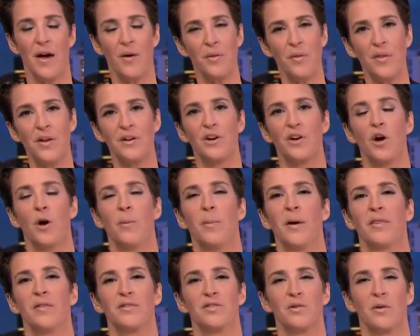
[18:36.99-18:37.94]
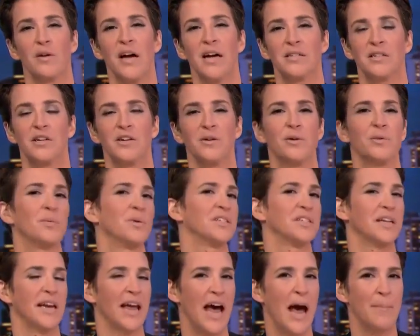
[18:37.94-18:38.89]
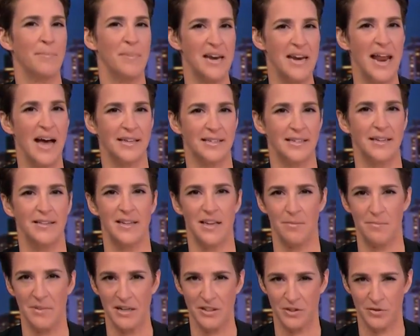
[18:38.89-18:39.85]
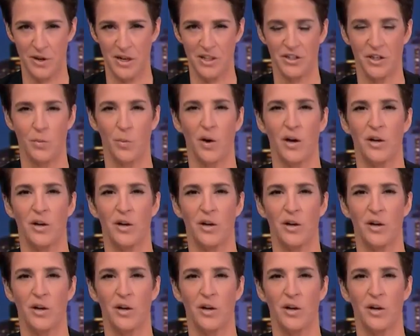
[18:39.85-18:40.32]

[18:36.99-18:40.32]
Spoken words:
The other thing to know about this story has to do with what's going to happen next in the administration.